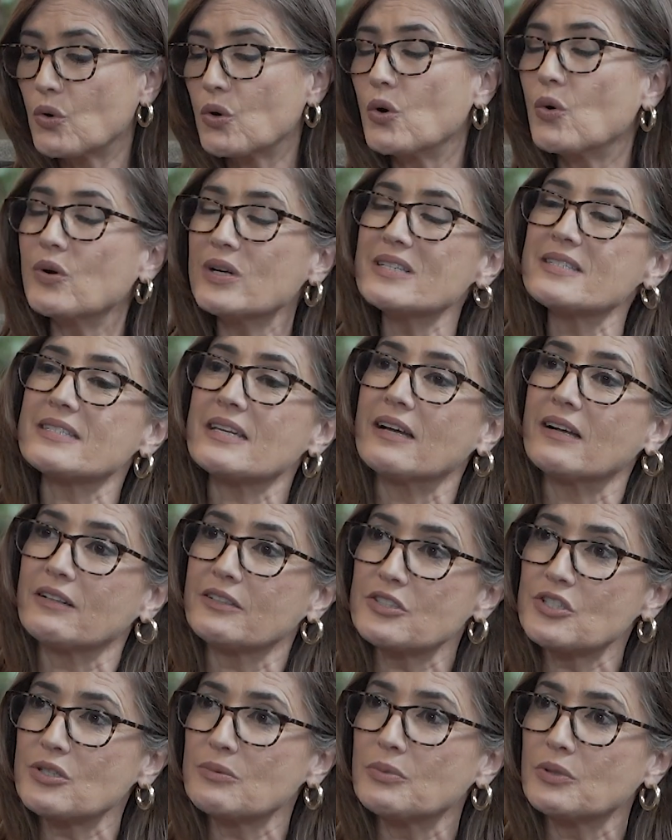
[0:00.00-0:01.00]
who is
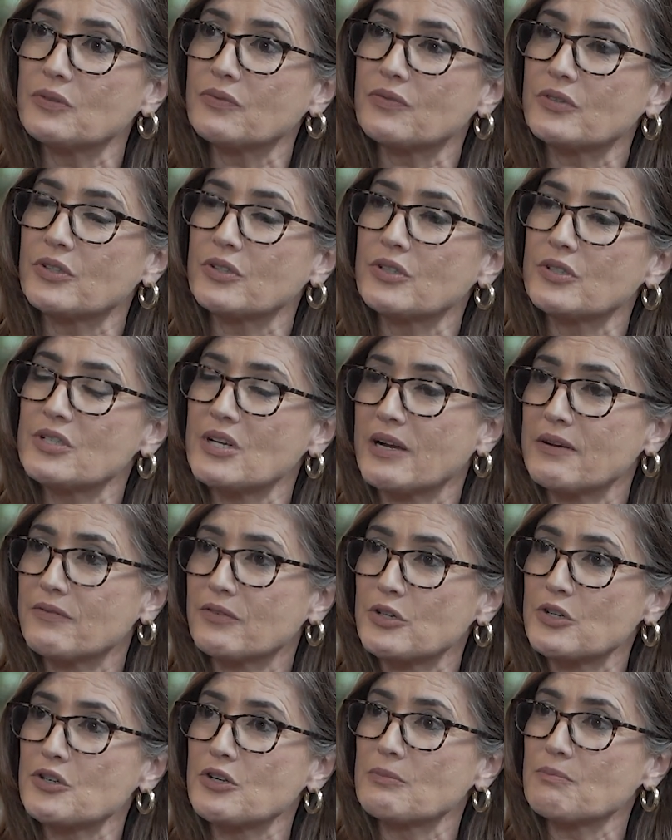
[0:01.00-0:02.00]
eligible for
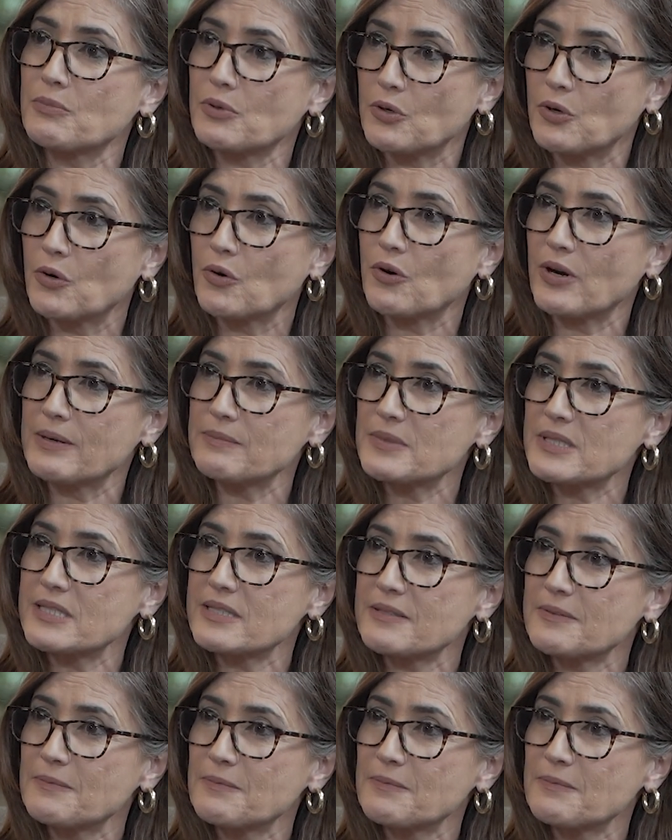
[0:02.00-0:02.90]
diversion programs?